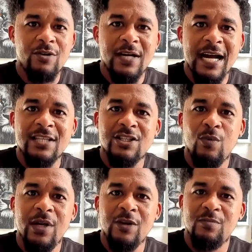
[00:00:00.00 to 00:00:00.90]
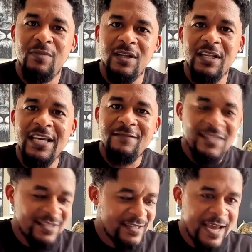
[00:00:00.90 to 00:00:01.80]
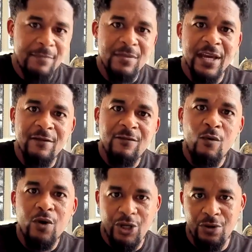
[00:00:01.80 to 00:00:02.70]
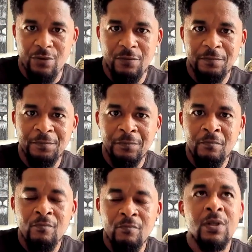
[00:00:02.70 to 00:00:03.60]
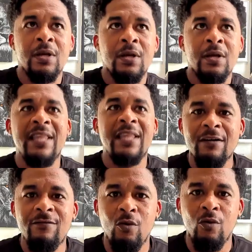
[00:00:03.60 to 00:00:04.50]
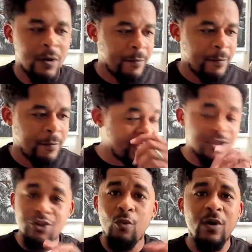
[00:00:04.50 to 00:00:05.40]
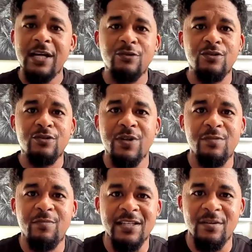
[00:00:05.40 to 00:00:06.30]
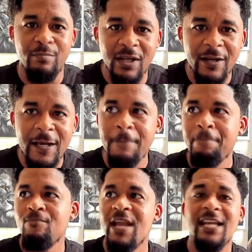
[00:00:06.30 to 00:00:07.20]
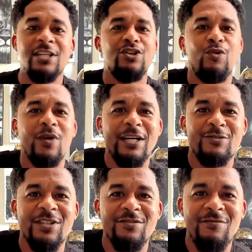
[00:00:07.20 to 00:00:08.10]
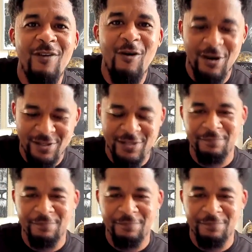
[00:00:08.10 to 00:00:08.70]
or not someone else believes the same thing for you. Therefore, it's no one else's responsibility and it's no one else's fault.